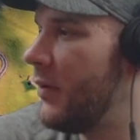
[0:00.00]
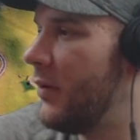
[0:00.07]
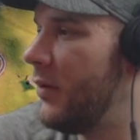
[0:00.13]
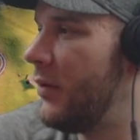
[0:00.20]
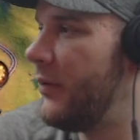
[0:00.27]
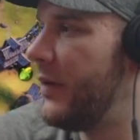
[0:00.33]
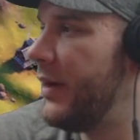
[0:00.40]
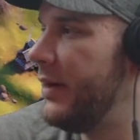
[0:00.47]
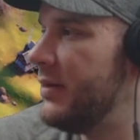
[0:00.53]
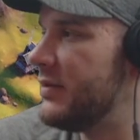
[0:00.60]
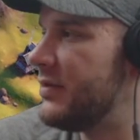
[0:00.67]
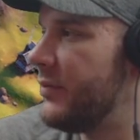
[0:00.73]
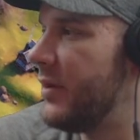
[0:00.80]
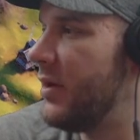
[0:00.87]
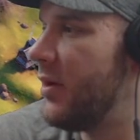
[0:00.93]
Alright,
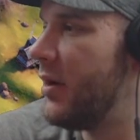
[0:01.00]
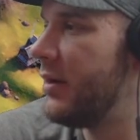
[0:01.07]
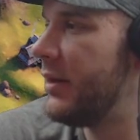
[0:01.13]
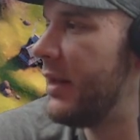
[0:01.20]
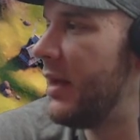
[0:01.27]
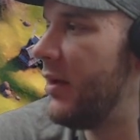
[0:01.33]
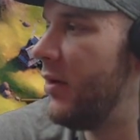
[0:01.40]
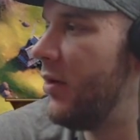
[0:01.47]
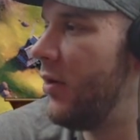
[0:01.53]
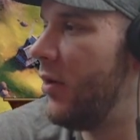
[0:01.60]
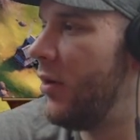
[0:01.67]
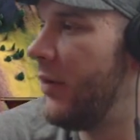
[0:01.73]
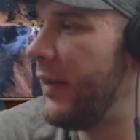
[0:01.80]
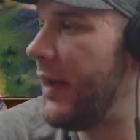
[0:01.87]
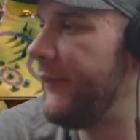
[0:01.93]
so we got
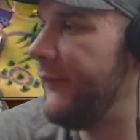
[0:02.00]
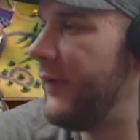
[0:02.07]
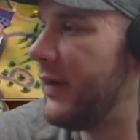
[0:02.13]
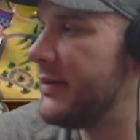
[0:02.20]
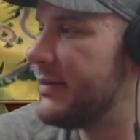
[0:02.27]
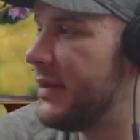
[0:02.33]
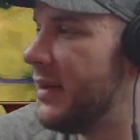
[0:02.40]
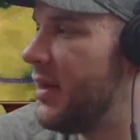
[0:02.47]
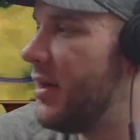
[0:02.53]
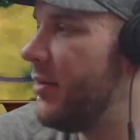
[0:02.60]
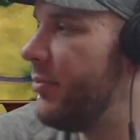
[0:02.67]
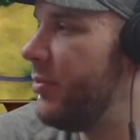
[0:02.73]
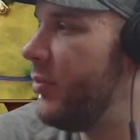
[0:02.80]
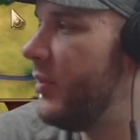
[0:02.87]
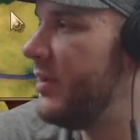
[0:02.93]
all that fixed
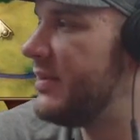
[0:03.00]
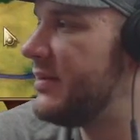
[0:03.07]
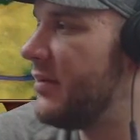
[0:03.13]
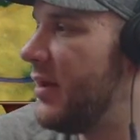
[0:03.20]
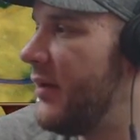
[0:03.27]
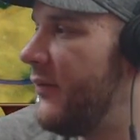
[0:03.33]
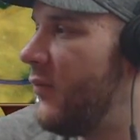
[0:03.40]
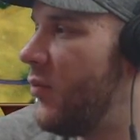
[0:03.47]
up. We still have